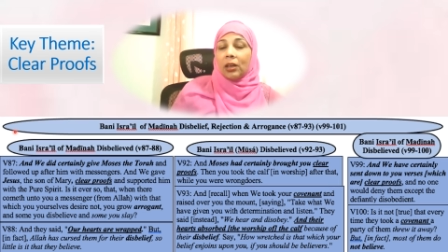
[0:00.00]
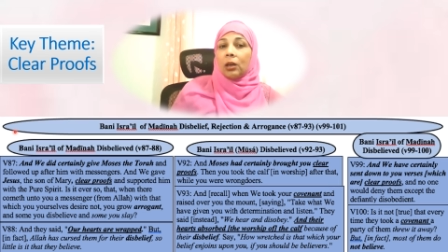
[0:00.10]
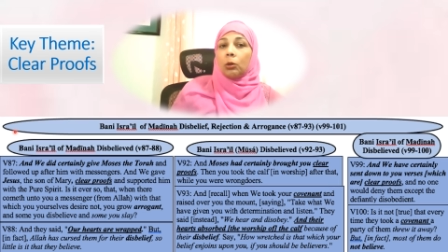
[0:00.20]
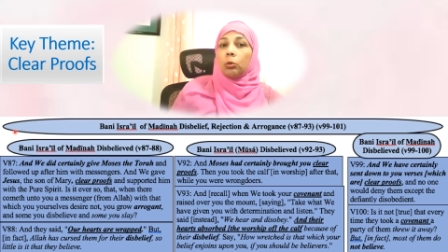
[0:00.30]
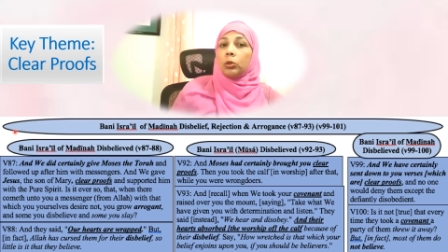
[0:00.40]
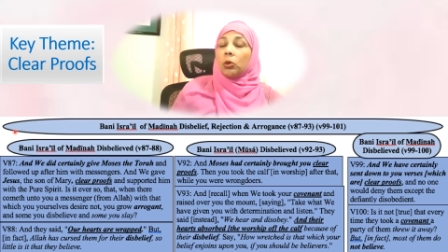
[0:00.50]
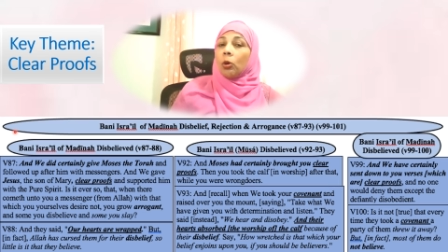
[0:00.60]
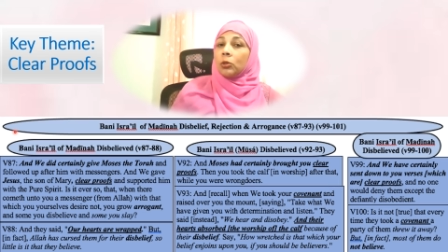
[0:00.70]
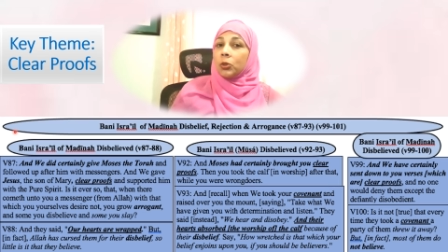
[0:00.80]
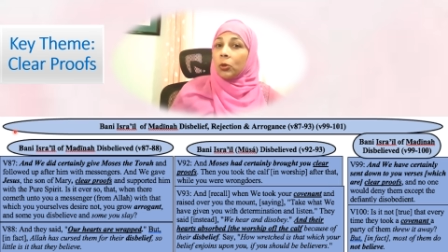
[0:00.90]
who is
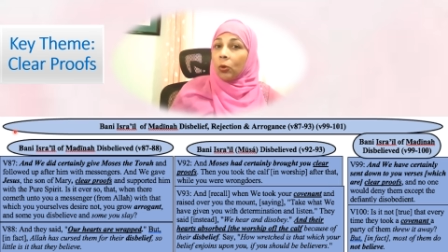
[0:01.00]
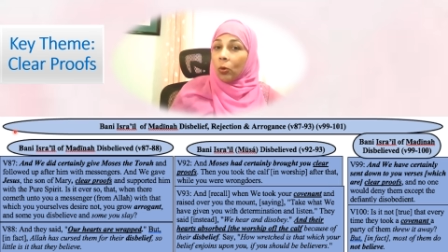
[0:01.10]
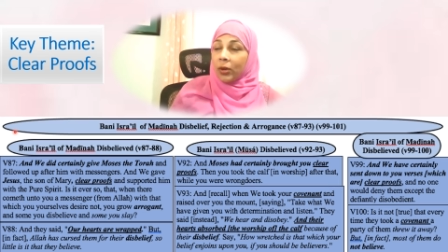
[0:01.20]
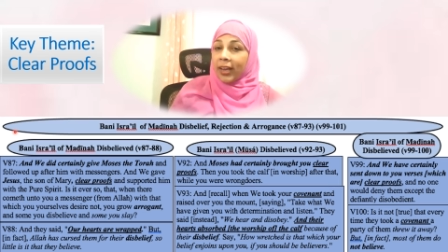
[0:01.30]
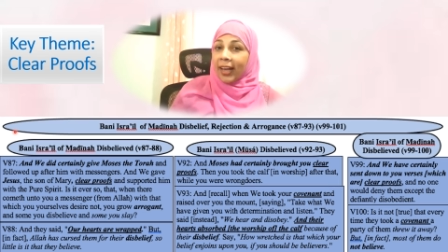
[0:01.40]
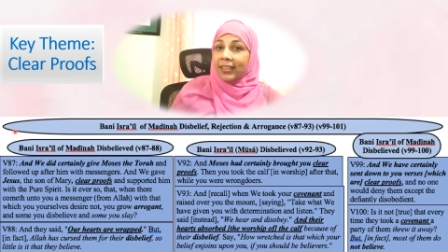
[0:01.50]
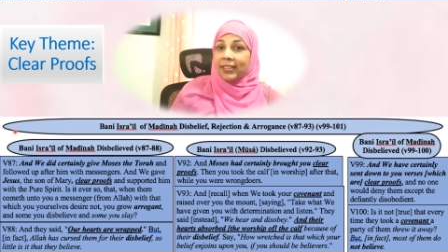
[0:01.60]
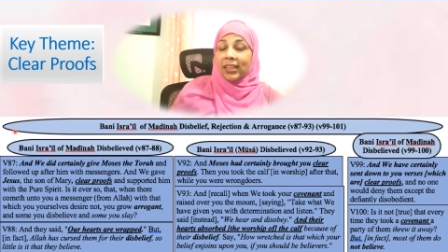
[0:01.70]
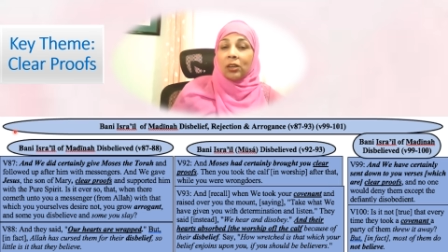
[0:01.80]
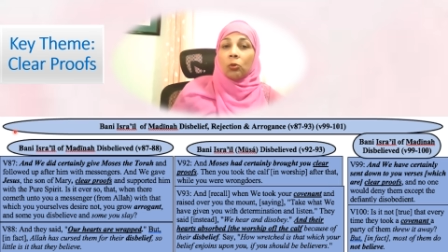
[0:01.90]
also known as
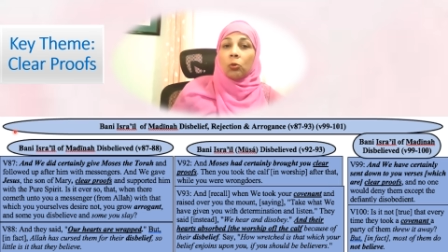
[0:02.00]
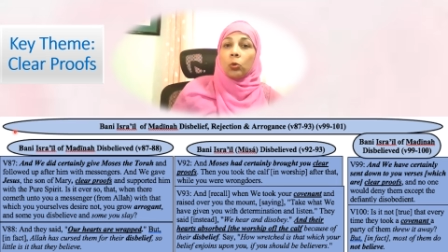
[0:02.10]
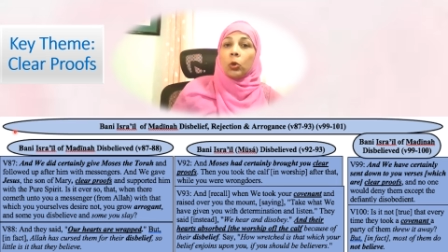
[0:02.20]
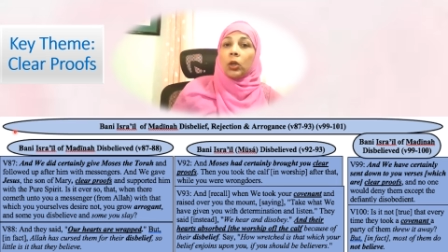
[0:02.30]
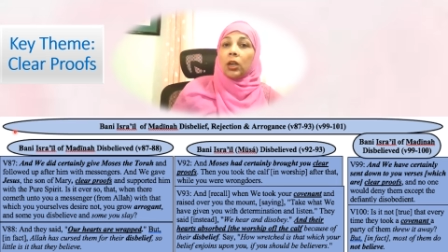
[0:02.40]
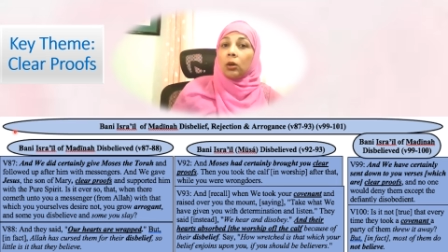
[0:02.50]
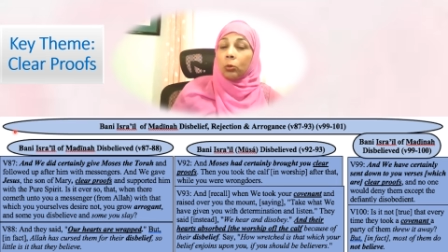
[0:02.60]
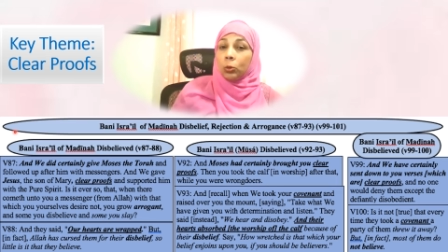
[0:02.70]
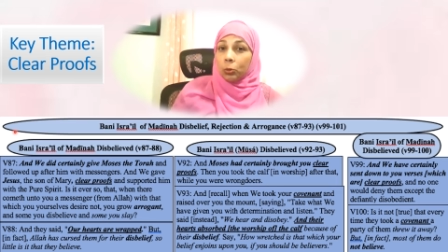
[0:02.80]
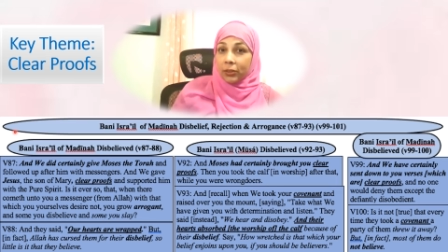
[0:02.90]
the Ruhul
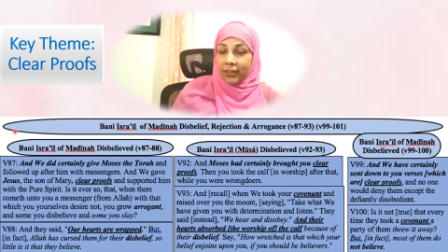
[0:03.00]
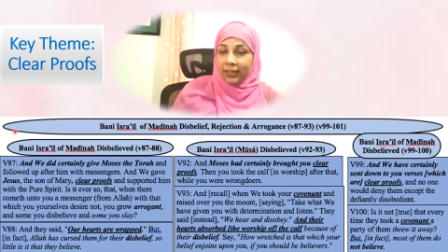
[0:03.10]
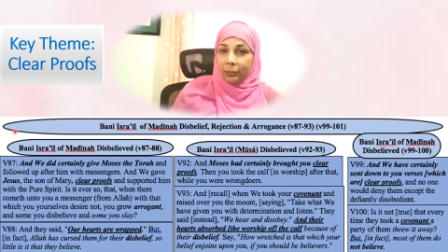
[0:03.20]
Qudus.